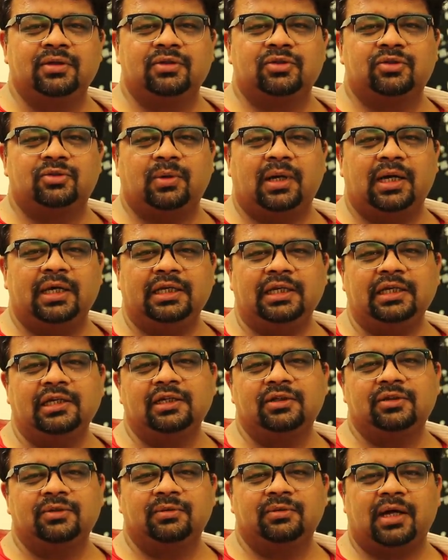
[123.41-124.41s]
So I
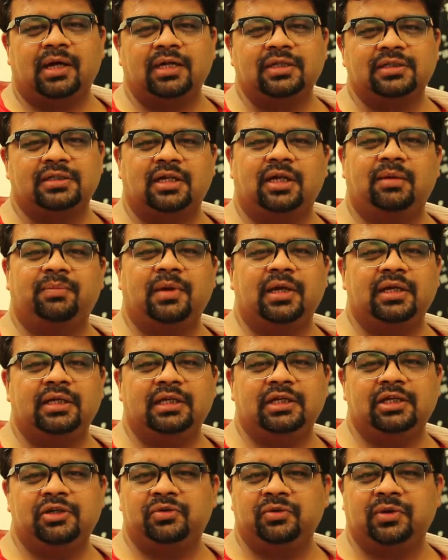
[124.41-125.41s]
needed rise up, I
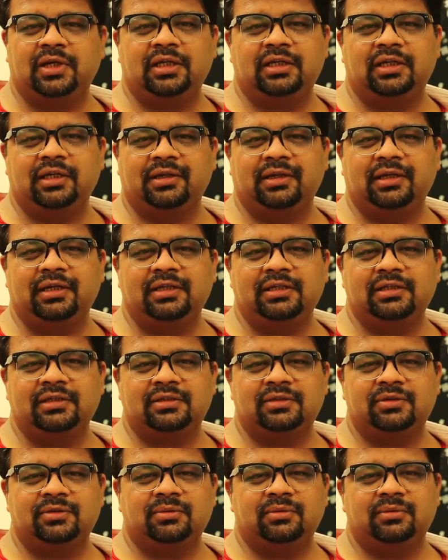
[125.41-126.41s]
needed to get
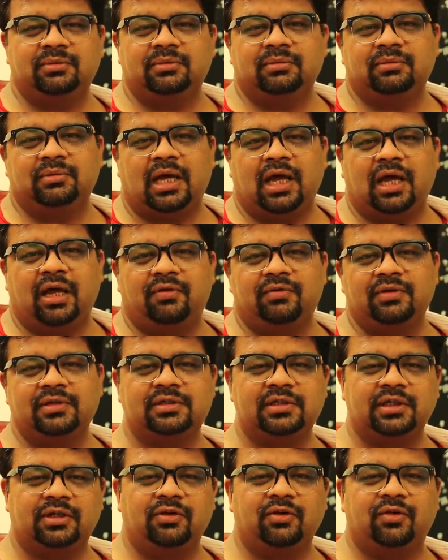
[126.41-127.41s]
degrees to have a
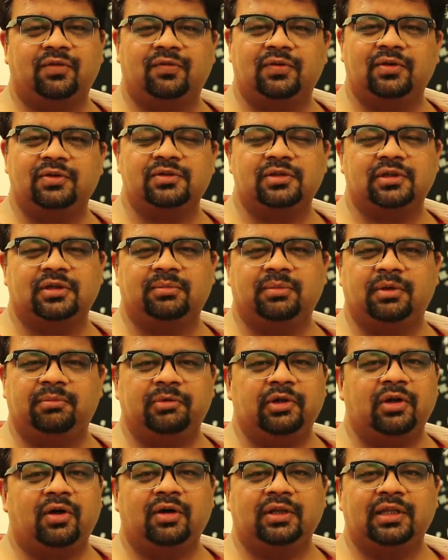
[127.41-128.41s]
secure future. But
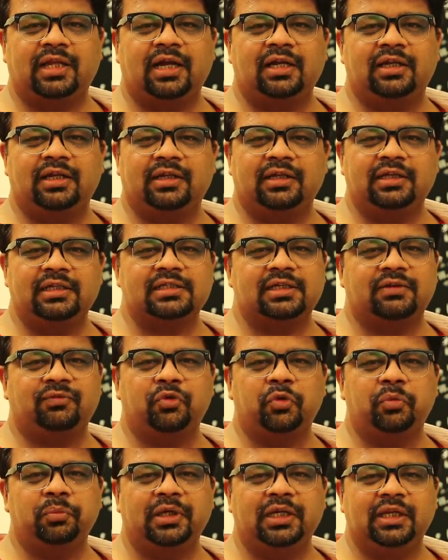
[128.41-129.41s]
beyond that, degrees have
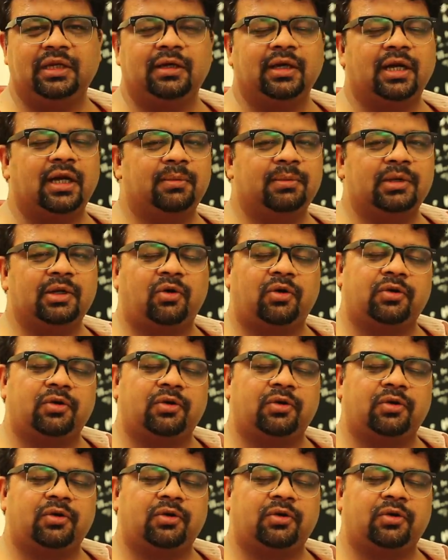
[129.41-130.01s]
no meaning. I'm an